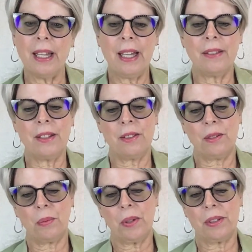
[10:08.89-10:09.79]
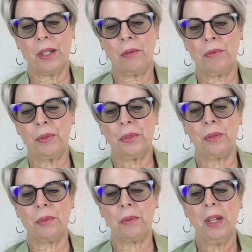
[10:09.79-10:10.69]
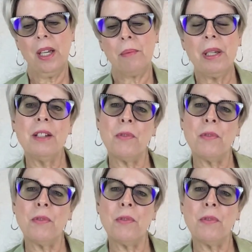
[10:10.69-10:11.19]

And this is where it's helpful to be